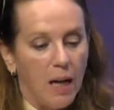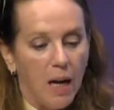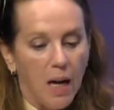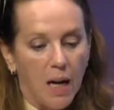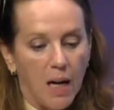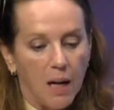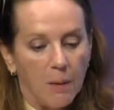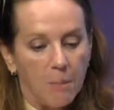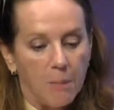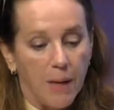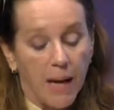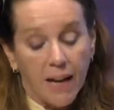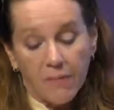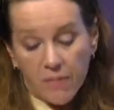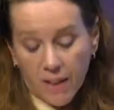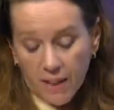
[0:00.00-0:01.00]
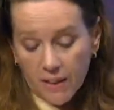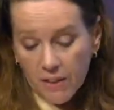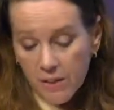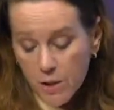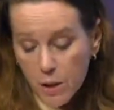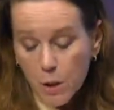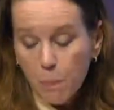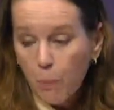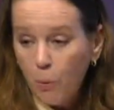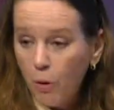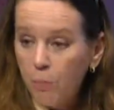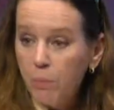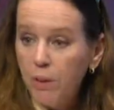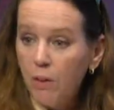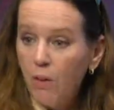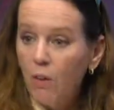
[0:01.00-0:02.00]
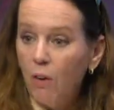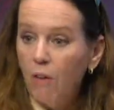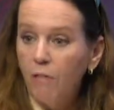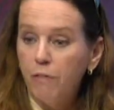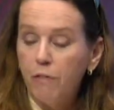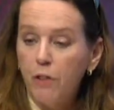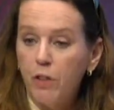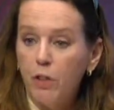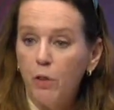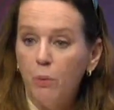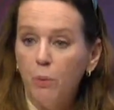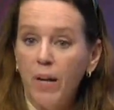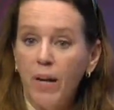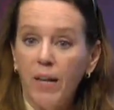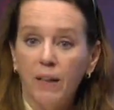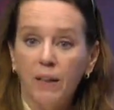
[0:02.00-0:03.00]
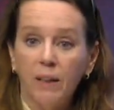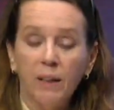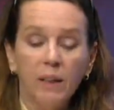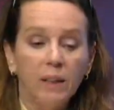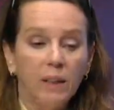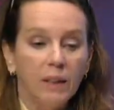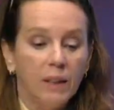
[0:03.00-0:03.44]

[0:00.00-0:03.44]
um, and then the disappointment of the UN.